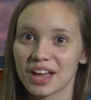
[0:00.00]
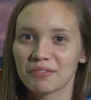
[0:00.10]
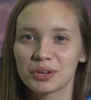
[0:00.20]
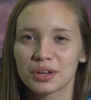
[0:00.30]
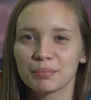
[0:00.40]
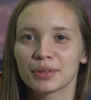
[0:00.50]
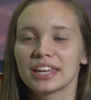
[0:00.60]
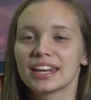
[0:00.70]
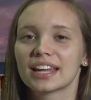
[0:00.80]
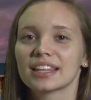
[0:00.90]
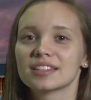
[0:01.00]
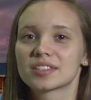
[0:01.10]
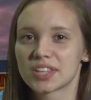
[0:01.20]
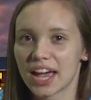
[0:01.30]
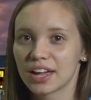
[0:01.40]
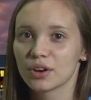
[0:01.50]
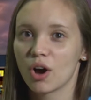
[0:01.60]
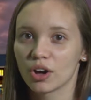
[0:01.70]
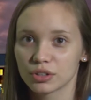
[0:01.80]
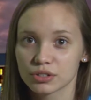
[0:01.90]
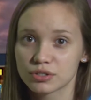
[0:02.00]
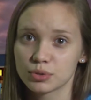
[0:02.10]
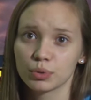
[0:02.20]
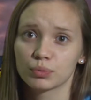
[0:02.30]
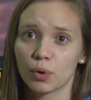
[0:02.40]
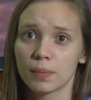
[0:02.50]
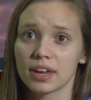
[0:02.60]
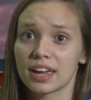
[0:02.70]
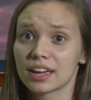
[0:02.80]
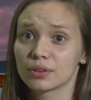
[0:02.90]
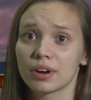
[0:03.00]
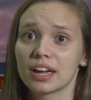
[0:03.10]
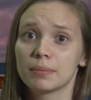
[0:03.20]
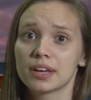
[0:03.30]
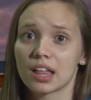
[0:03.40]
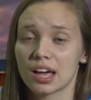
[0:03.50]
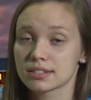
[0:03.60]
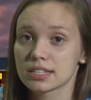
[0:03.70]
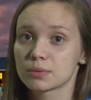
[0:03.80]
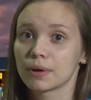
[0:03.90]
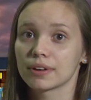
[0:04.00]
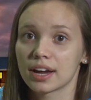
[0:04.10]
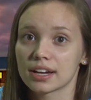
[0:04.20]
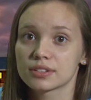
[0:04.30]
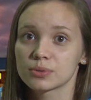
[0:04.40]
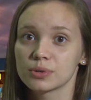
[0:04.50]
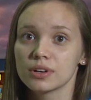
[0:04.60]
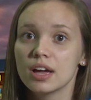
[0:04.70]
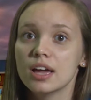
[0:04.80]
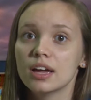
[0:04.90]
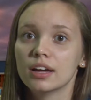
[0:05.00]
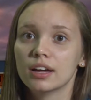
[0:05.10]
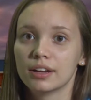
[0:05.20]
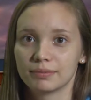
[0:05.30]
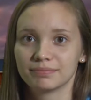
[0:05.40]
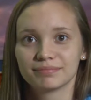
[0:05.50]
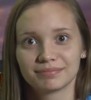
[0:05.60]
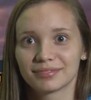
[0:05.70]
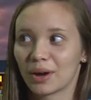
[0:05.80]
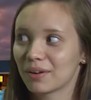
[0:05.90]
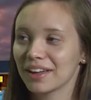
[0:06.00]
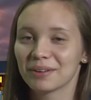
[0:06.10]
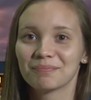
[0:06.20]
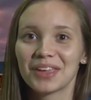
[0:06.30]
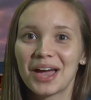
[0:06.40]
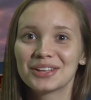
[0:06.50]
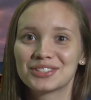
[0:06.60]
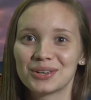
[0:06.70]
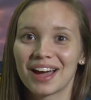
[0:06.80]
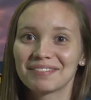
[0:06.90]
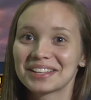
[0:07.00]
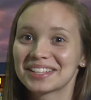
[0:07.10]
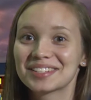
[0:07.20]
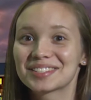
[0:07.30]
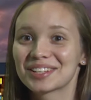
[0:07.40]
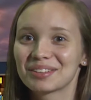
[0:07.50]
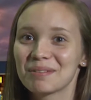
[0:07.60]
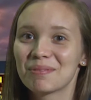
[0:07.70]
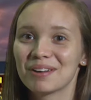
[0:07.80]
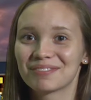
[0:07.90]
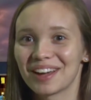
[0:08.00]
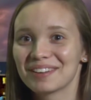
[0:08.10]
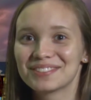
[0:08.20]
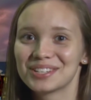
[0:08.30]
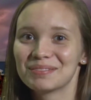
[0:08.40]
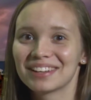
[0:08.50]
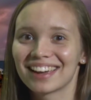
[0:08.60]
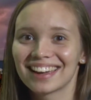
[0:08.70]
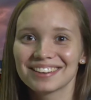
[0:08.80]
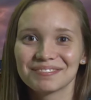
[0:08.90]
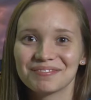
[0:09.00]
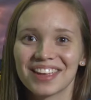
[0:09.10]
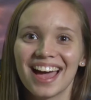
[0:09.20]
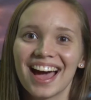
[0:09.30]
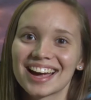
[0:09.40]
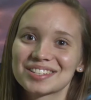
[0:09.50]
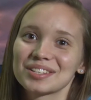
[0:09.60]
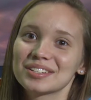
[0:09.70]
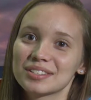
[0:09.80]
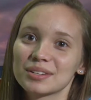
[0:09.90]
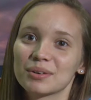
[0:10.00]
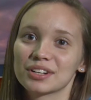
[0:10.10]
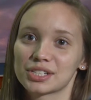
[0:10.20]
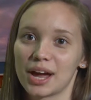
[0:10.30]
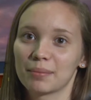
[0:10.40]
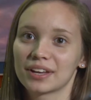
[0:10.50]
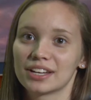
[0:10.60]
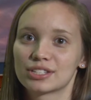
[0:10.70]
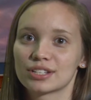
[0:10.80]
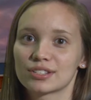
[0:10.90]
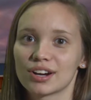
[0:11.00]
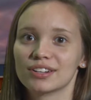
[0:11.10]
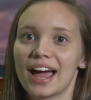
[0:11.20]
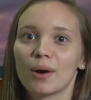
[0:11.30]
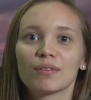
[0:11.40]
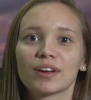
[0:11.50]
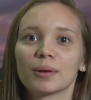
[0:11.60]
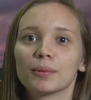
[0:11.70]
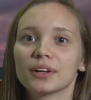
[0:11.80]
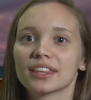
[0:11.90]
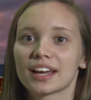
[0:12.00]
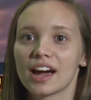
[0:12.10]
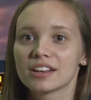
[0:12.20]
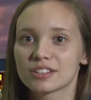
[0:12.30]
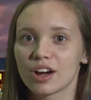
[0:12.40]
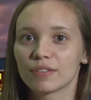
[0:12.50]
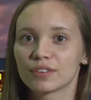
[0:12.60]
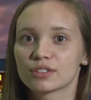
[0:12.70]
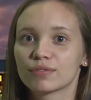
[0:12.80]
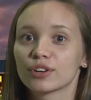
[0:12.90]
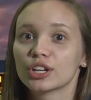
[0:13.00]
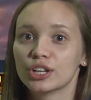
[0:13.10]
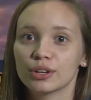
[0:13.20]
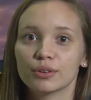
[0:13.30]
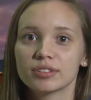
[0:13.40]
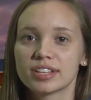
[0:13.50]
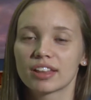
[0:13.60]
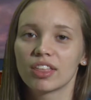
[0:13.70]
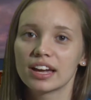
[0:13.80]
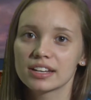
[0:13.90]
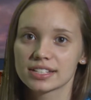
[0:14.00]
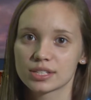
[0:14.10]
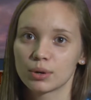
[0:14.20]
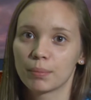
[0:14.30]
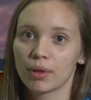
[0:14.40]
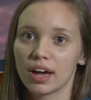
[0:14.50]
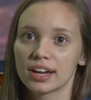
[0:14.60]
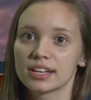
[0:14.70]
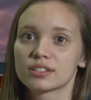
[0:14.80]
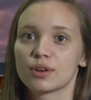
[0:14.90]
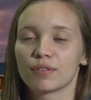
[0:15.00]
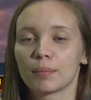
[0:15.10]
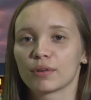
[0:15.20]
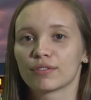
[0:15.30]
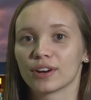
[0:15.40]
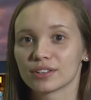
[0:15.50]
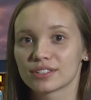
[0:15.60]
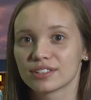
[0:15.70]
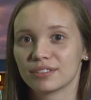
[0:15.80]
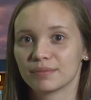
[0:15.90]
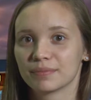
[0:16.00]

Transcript: have you completed at least 10 honors, dual enrollment, and or AP classes while in high school? Nope. Okay. Do you have at least a 3.5 GPA? Excellence in Orange applications are now available in the guidance office for you. Deadline is to apply is November 1st.